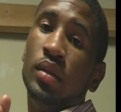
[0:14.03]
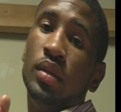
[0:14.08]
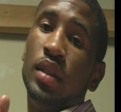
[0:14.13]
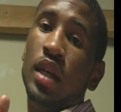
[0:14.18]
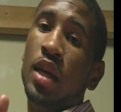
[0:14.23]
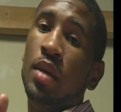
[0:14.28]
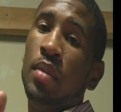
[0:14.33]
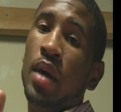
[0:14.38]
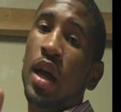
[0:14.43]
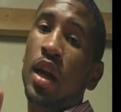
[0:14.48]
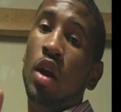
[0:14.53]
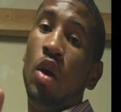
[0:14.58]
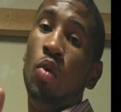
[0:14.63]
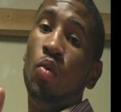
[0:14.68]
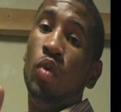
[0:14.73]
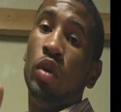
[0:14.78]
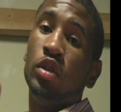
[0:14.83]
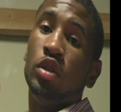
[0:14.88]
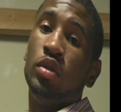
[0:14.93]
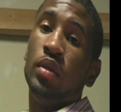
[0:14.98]
damn, I
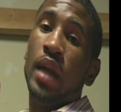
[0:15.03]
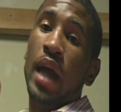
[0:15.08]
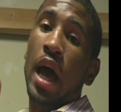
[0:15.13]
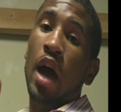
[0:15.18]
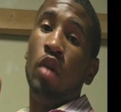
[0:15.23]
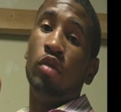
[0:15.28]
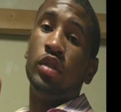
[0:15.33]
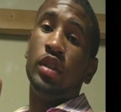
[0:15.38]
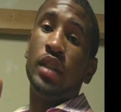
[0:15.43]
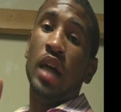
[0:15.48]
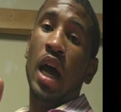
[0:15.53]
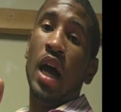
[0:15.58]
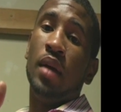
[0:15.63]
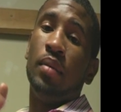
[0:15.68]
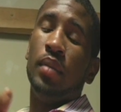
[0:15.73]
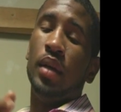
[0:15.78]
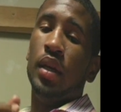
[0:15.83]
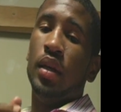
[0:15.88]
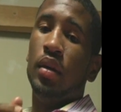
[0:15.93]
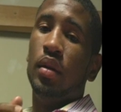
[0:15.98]
don't want you to
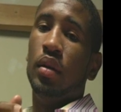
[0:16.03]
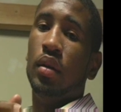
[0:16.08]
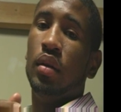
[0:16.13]
outshine me.